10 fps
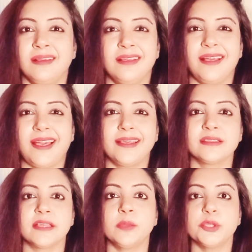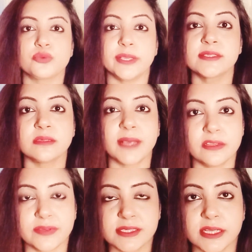and the in-betweens and
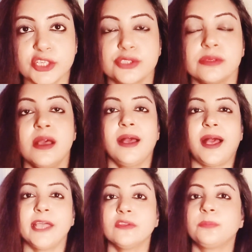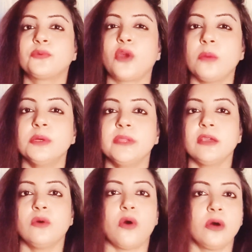manifestation. I will probably
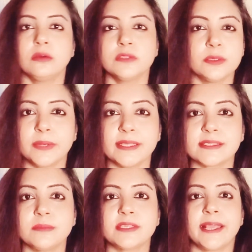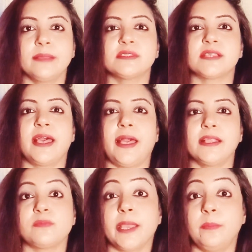go all over the place sometimes and
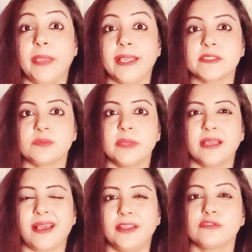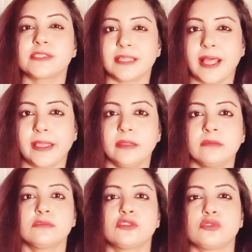my pace may kind of slacken.
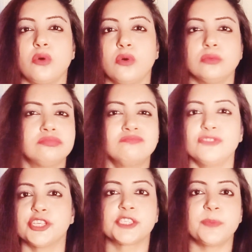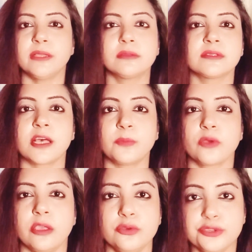So just speed this up,
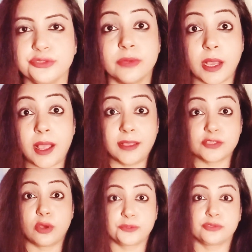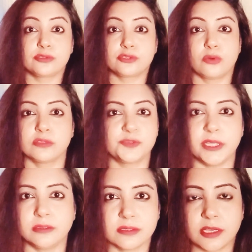okay? YouTube has options, so
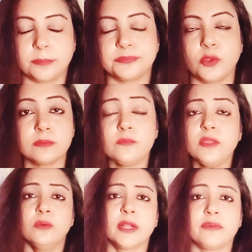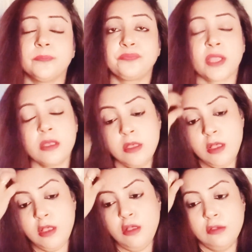speed this up. Whatever.
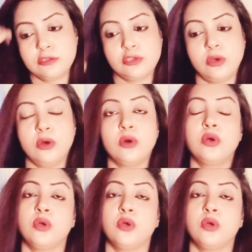So,